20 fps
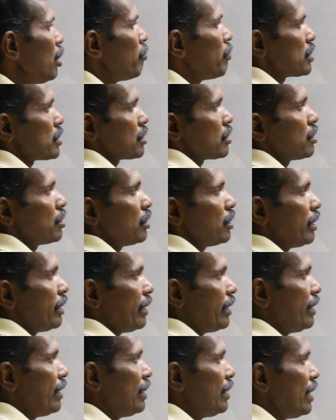numbers.
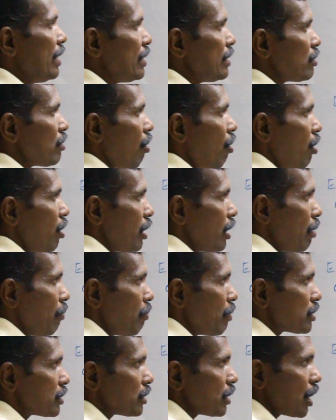In these odd
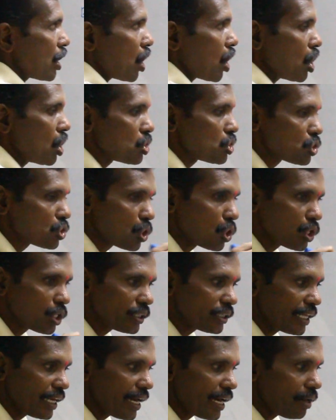numbers are also
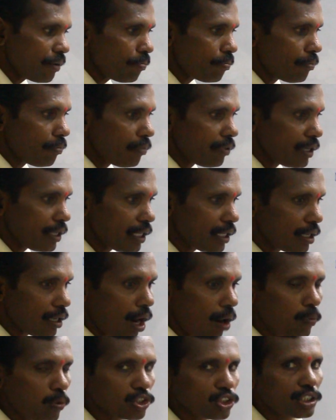there
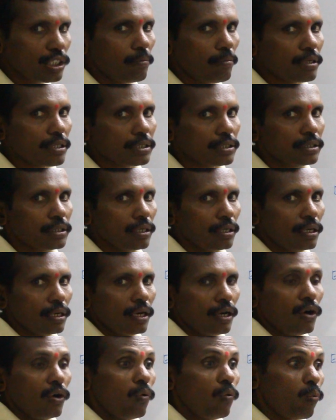composite numbers.
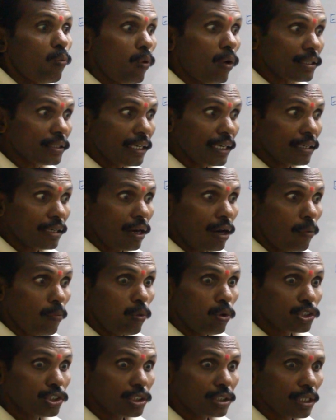What are
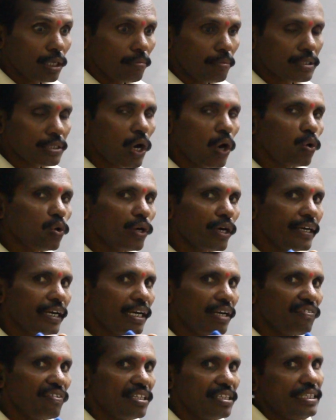composite numbers? How to
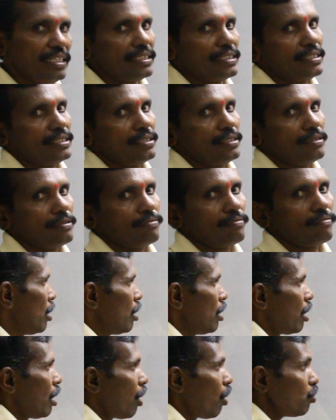identify this?
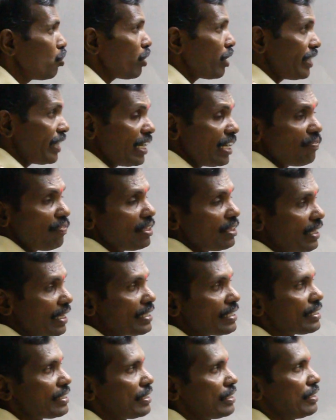How to identify
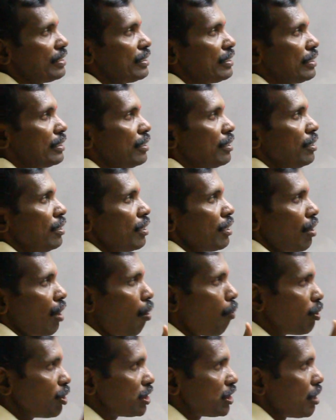these
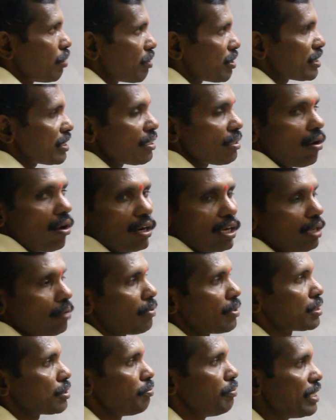composite numbers in odd
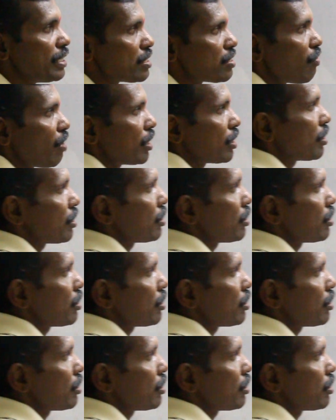numbers means what?